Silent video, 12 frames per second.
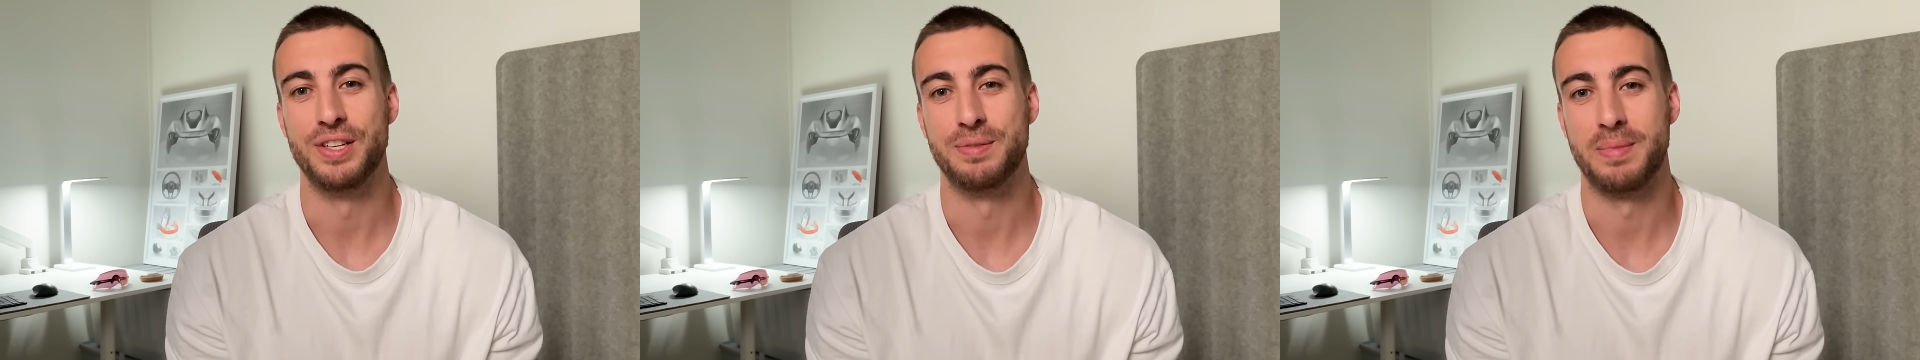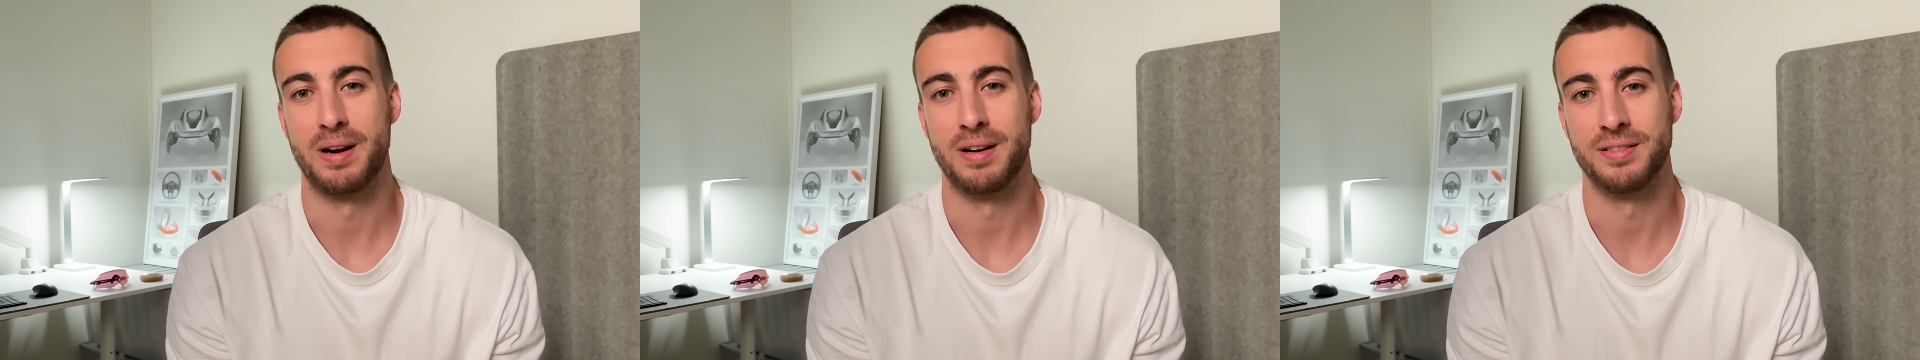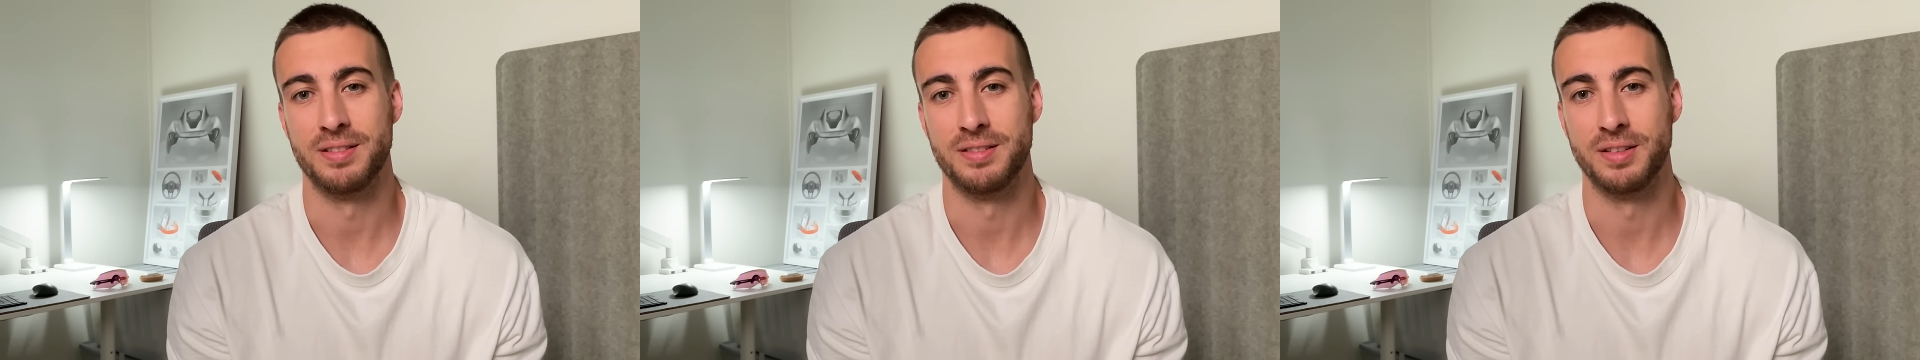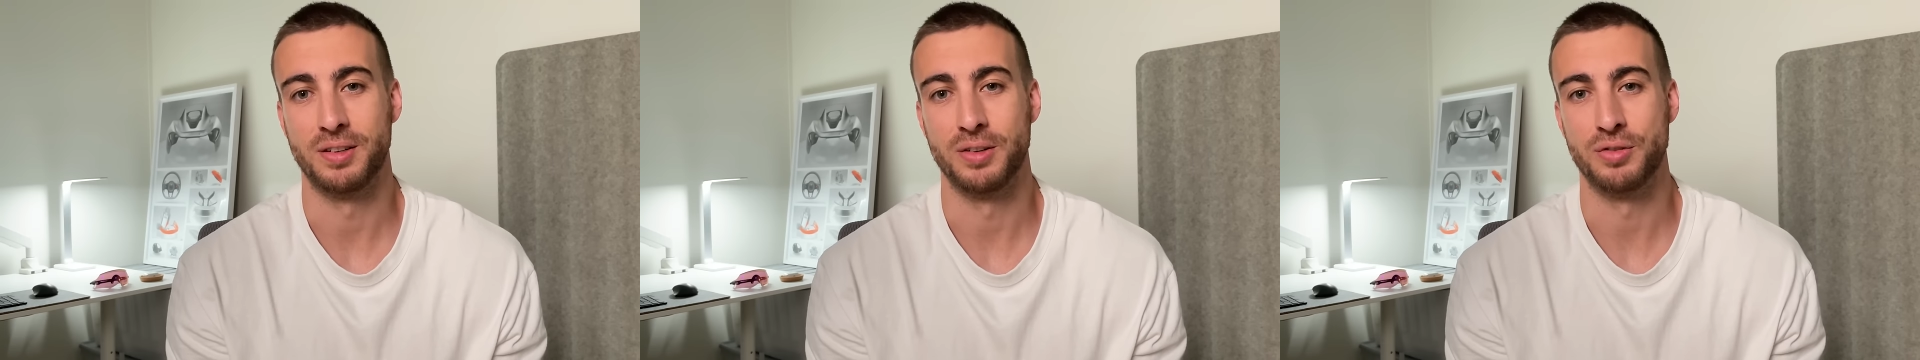this marathon
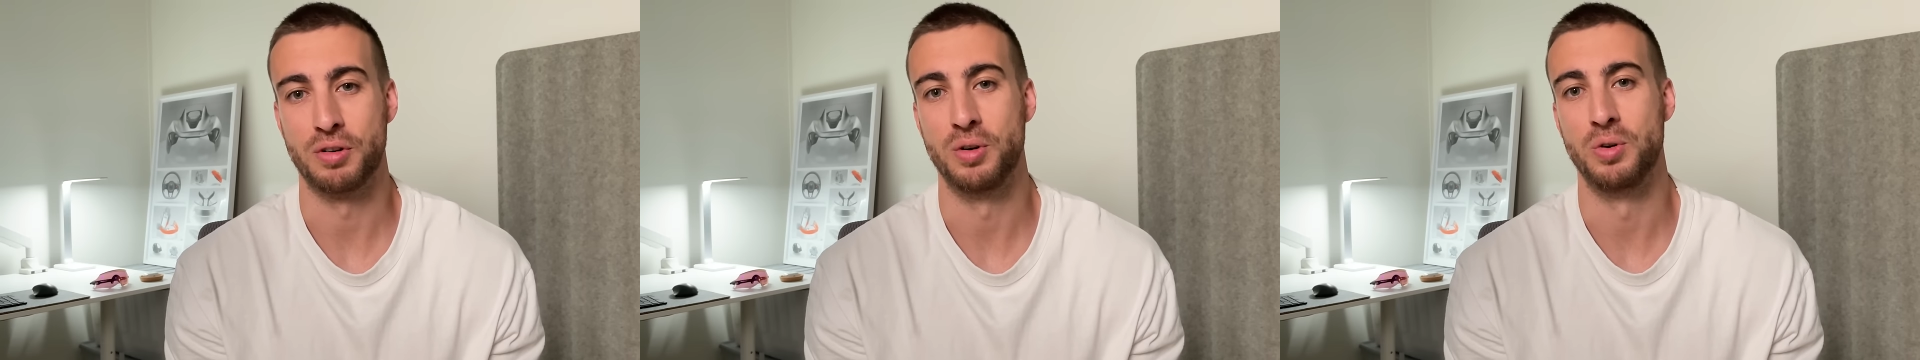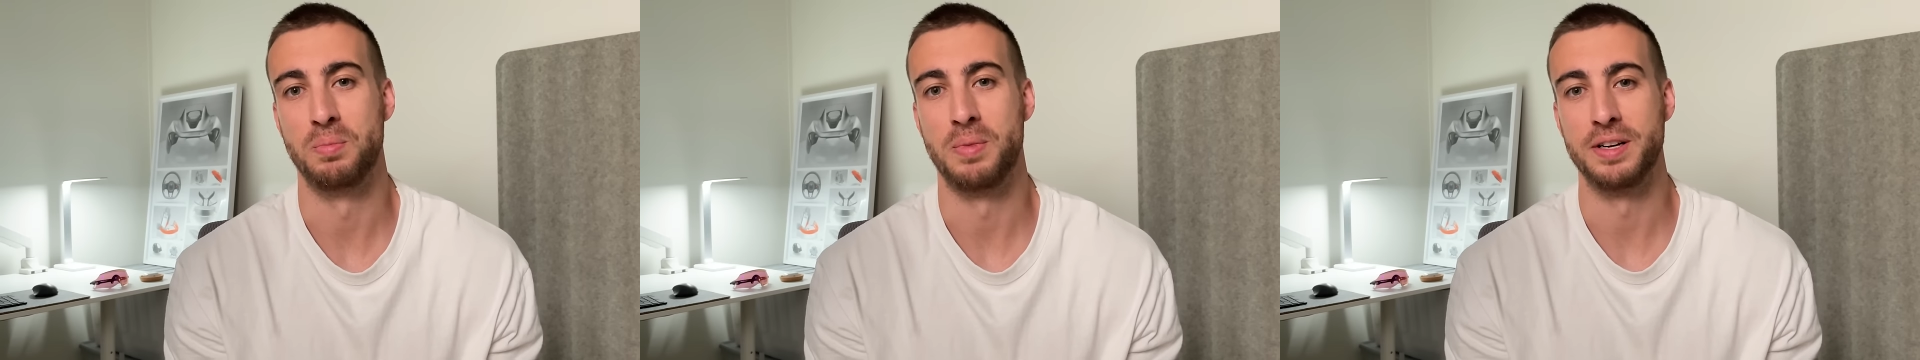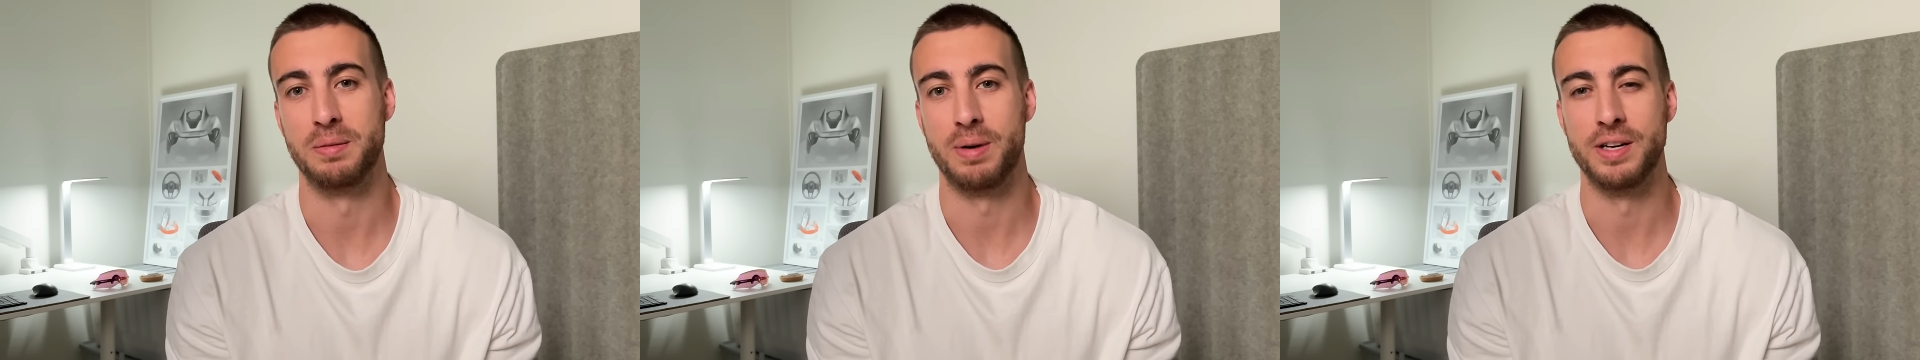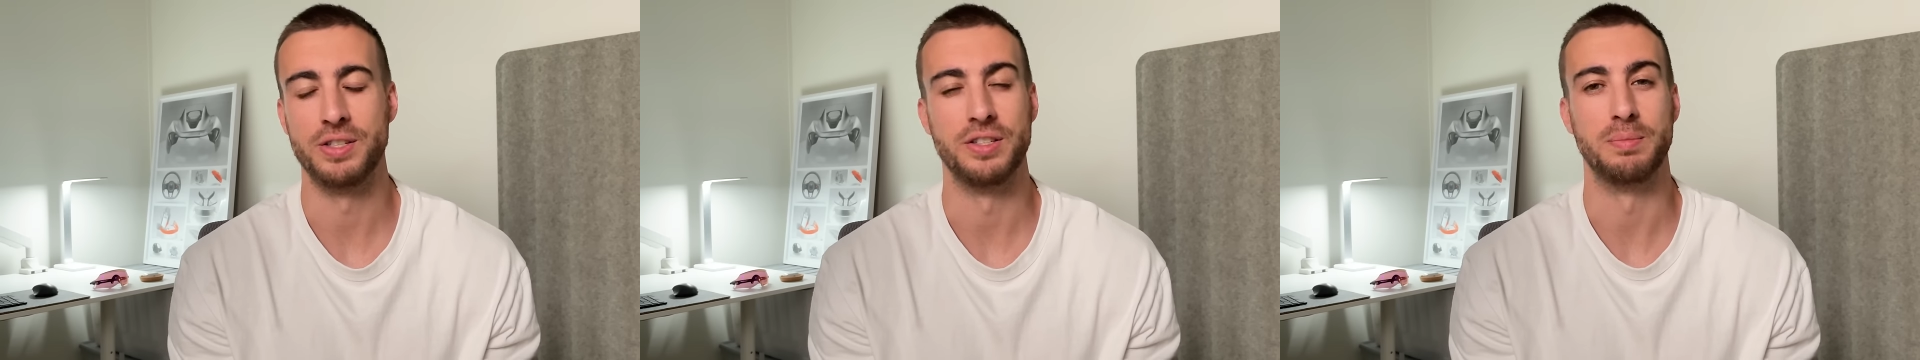to control my depression,